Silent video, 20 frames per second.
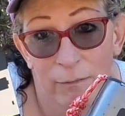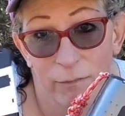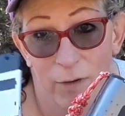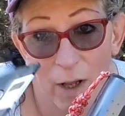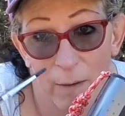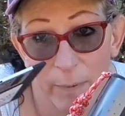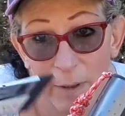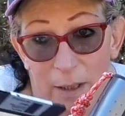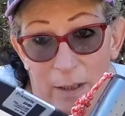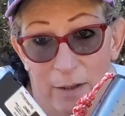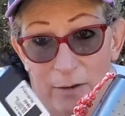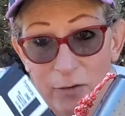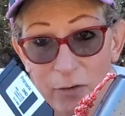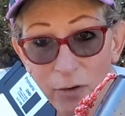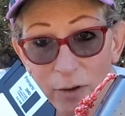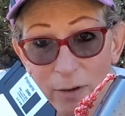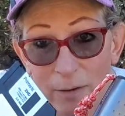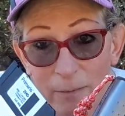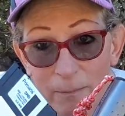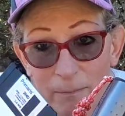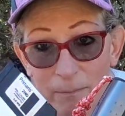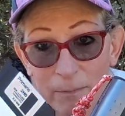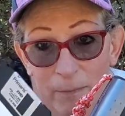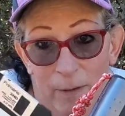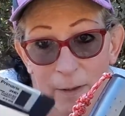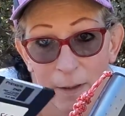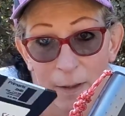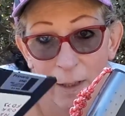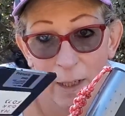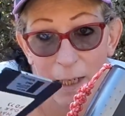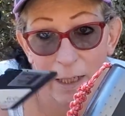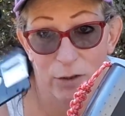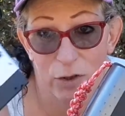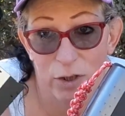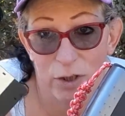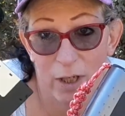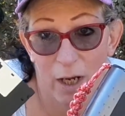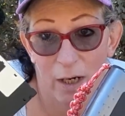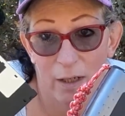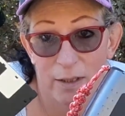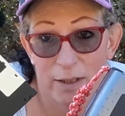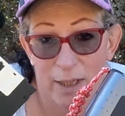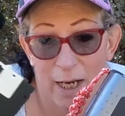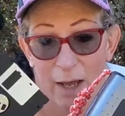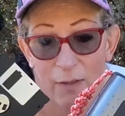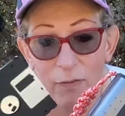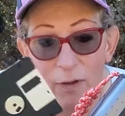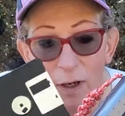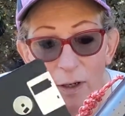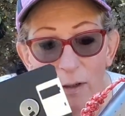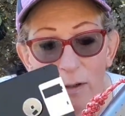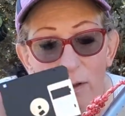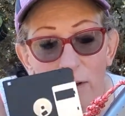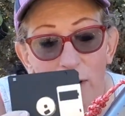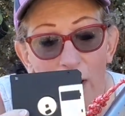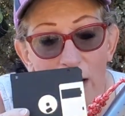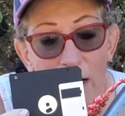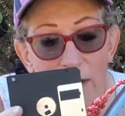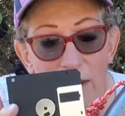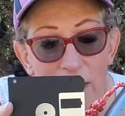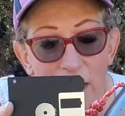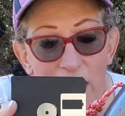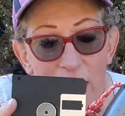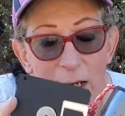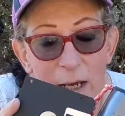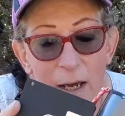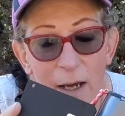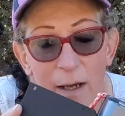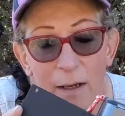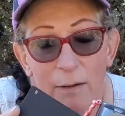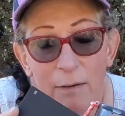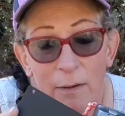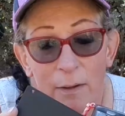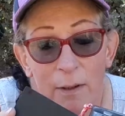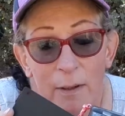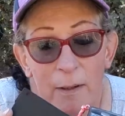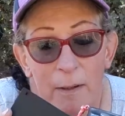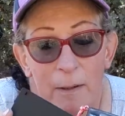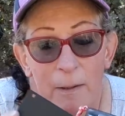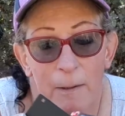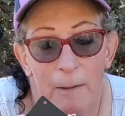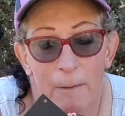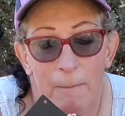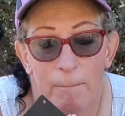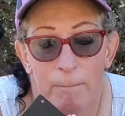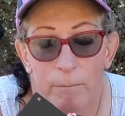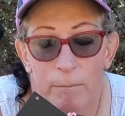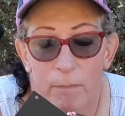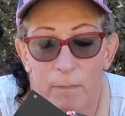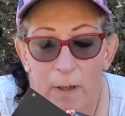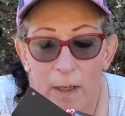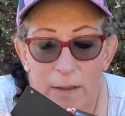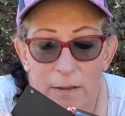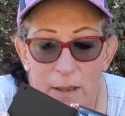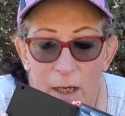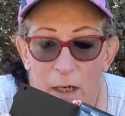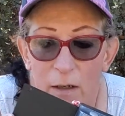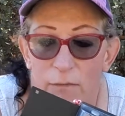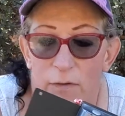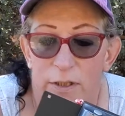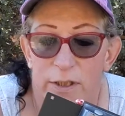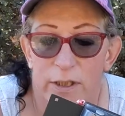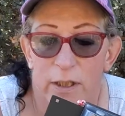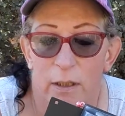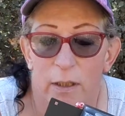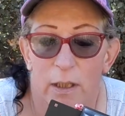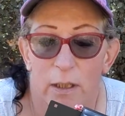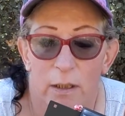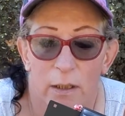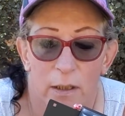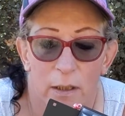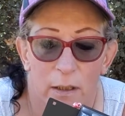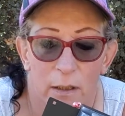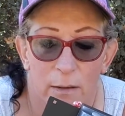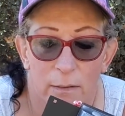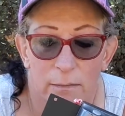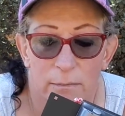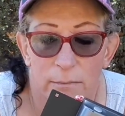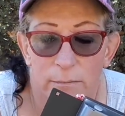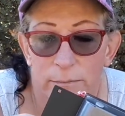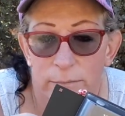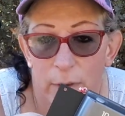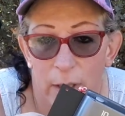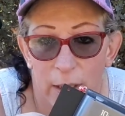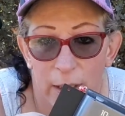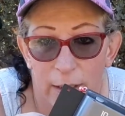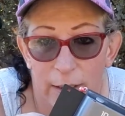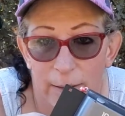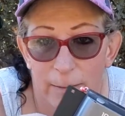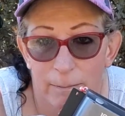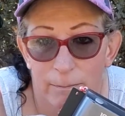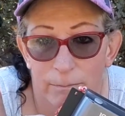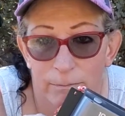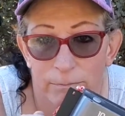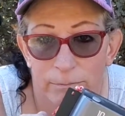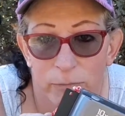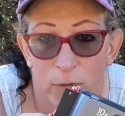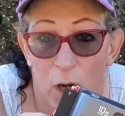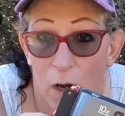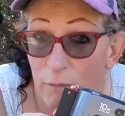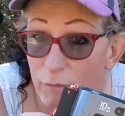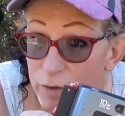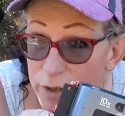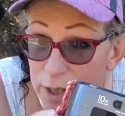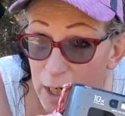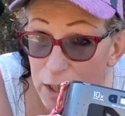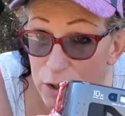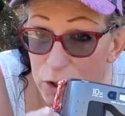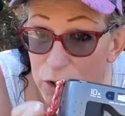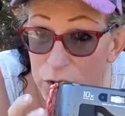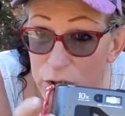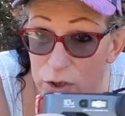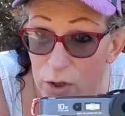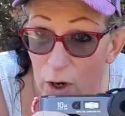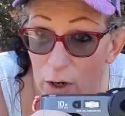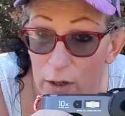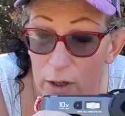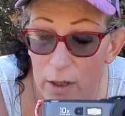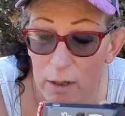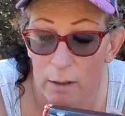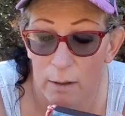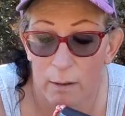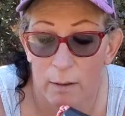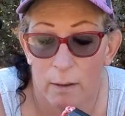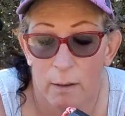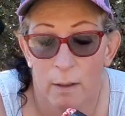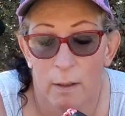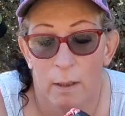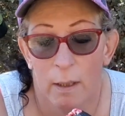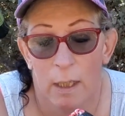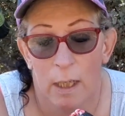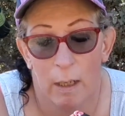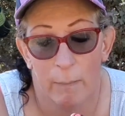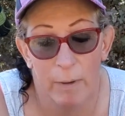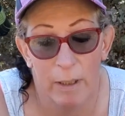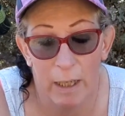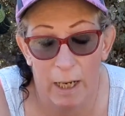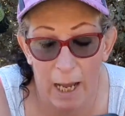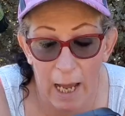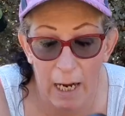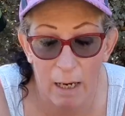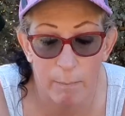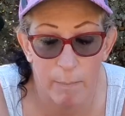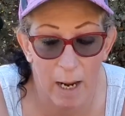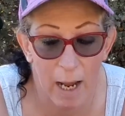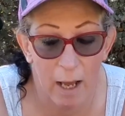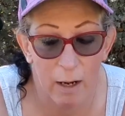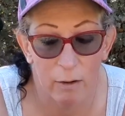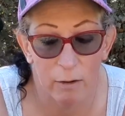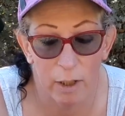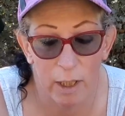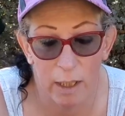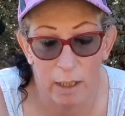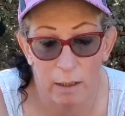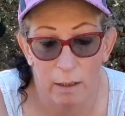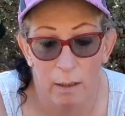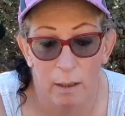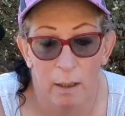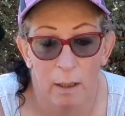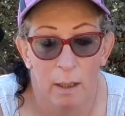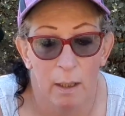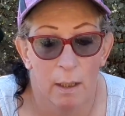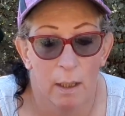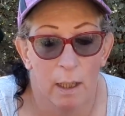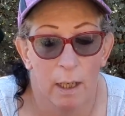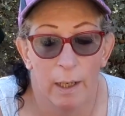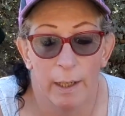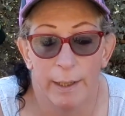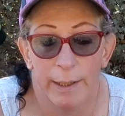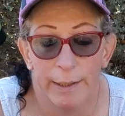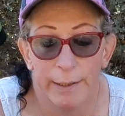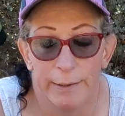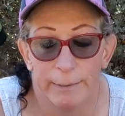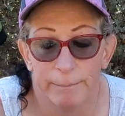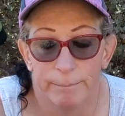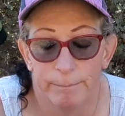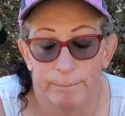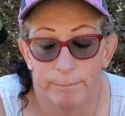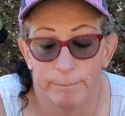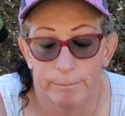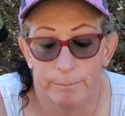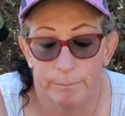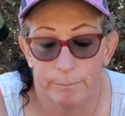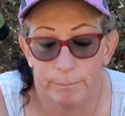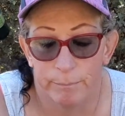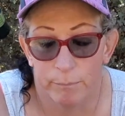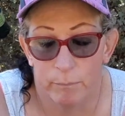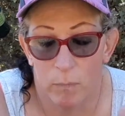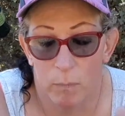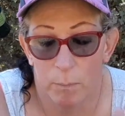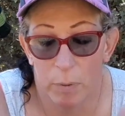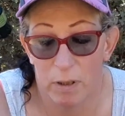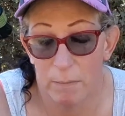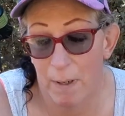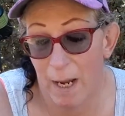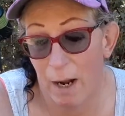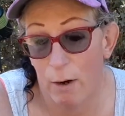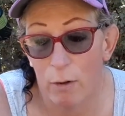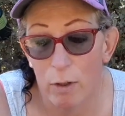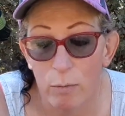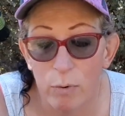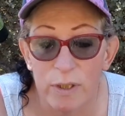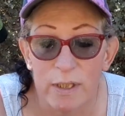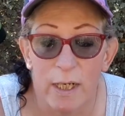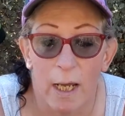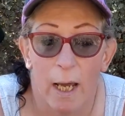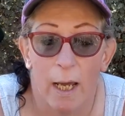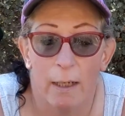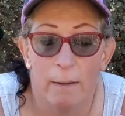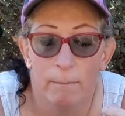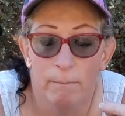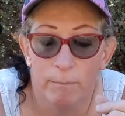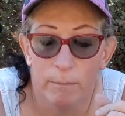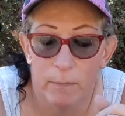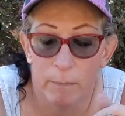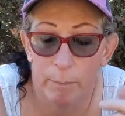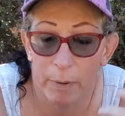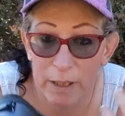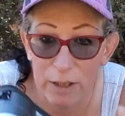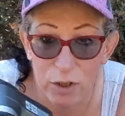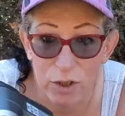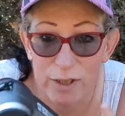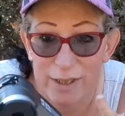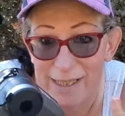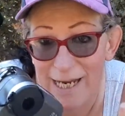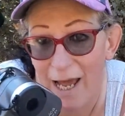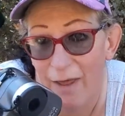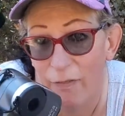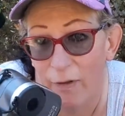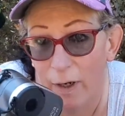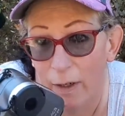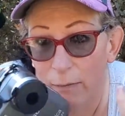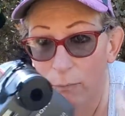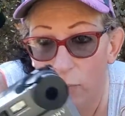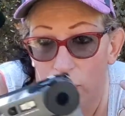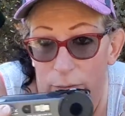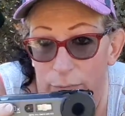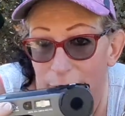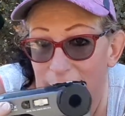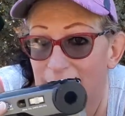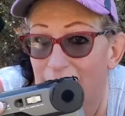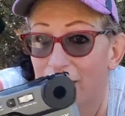floppy disk. It just kind of sat there as a as kind of a silly little conversation starter. I mean, it had a battery, but the battery was dead, but it just sat there. What the